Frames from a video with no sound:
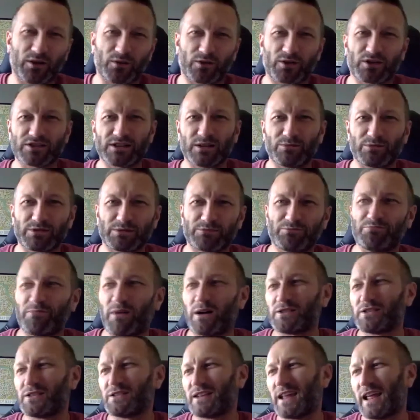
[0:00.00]
because it was
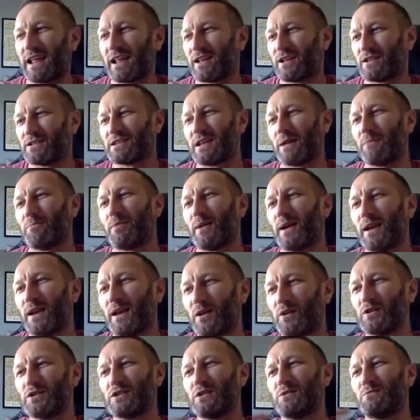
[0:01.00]
modern day contemporary
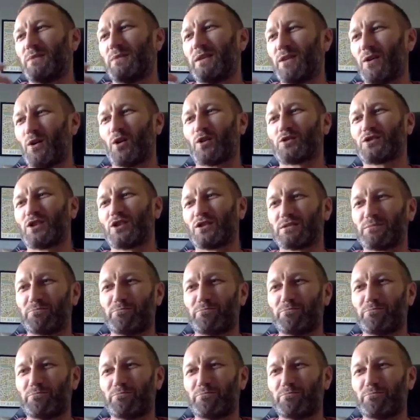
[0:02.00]
London with autons